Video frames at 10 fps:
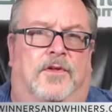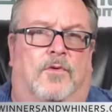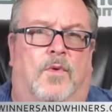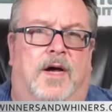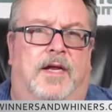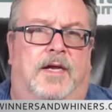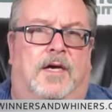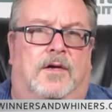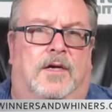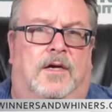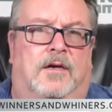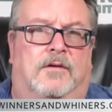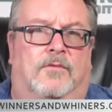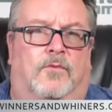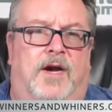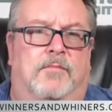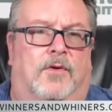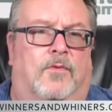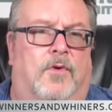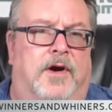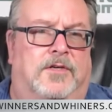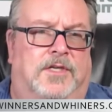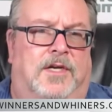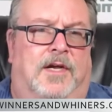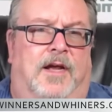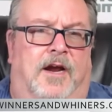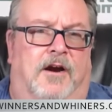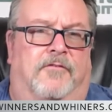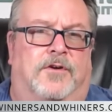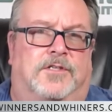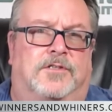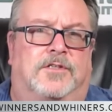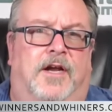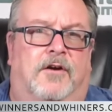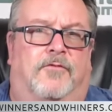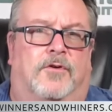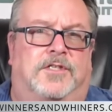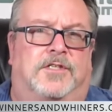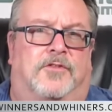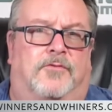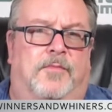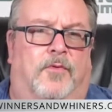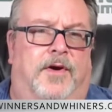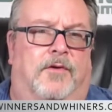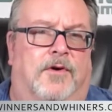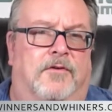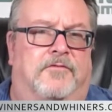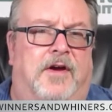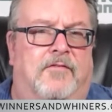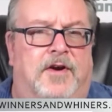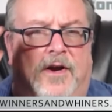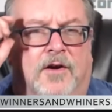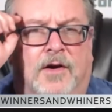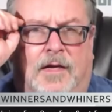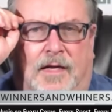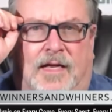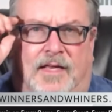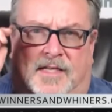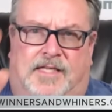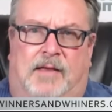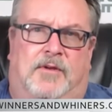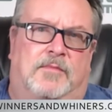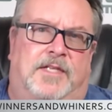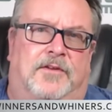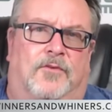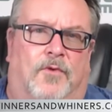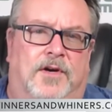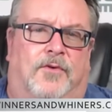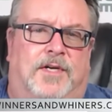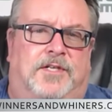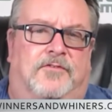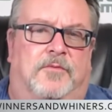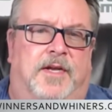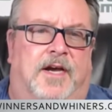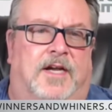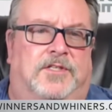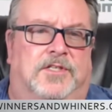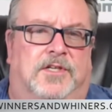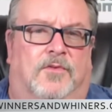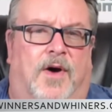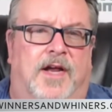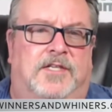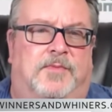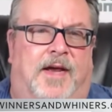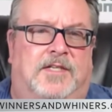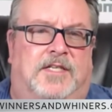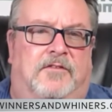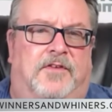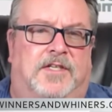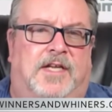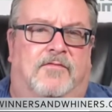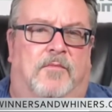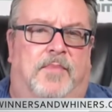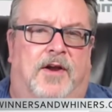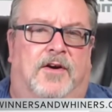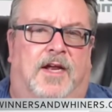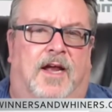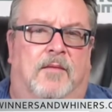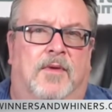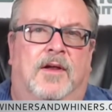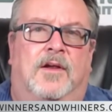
the Hawaii uh, Rainbow Warriors. Air Force, Air Force is a three-point road favorite here. This game comes down to one question for me, guys. Does Hawaii's pass defense have a better game